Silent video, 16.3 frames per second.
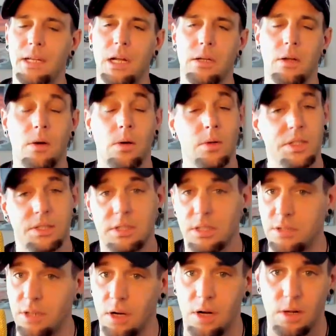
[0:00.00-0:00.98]
And I know this is
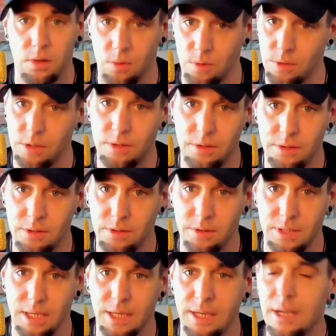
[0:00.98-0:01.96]
a tall order.
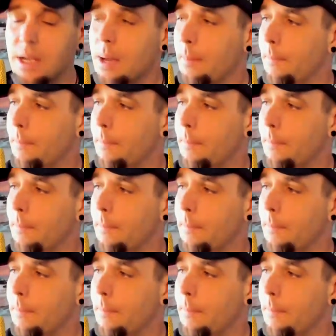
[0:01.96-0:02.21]
Okay.